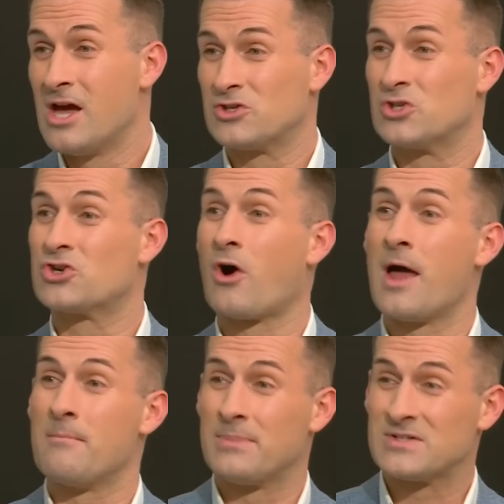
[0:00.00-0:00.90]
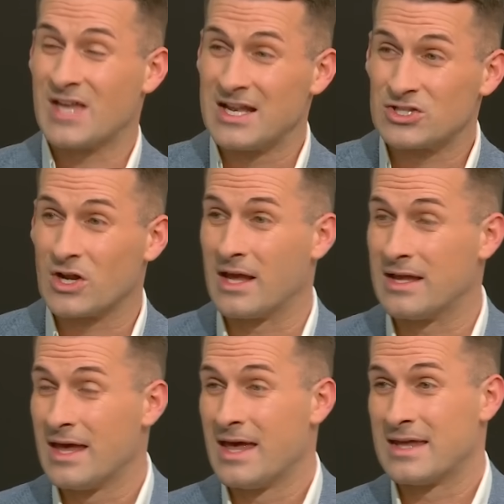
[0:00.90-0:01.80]
to try and potentially
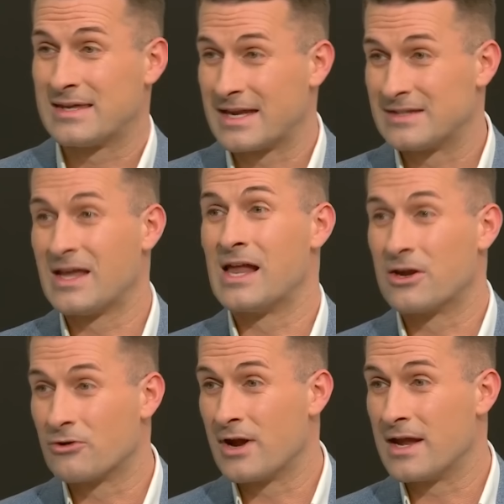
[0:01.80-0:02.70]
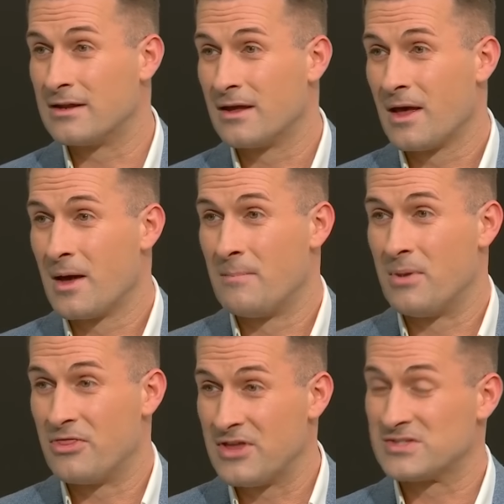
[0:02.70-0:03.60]
get a deal agreed.
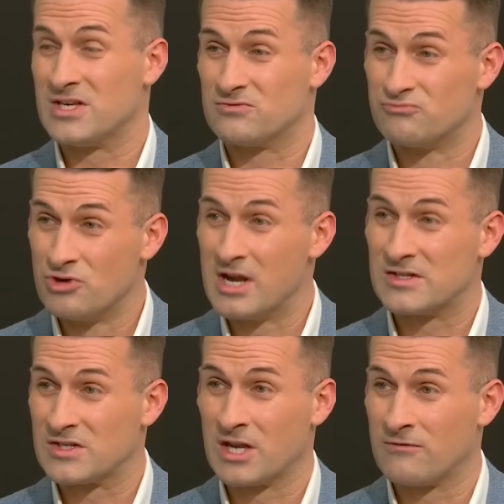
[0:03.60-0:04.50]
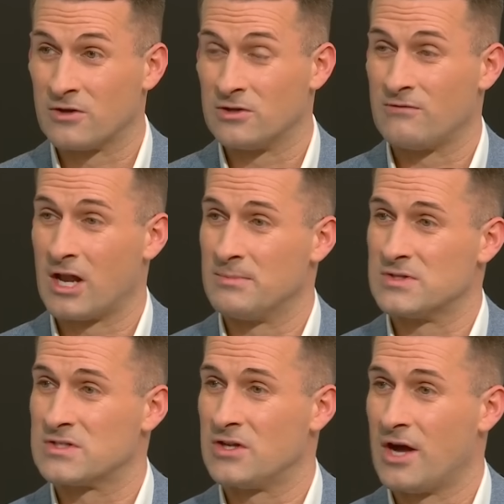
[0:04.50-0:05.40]
But this is really significant
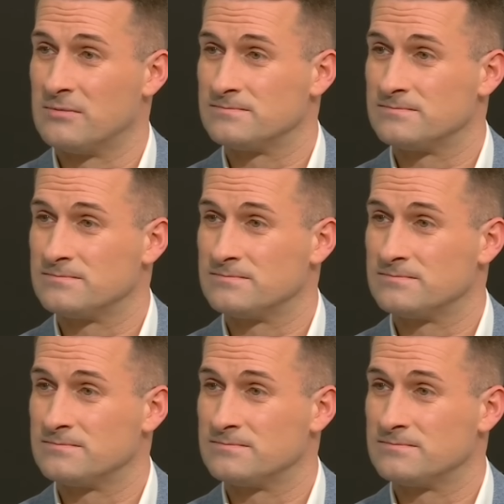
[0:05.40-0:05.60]
developments tonight.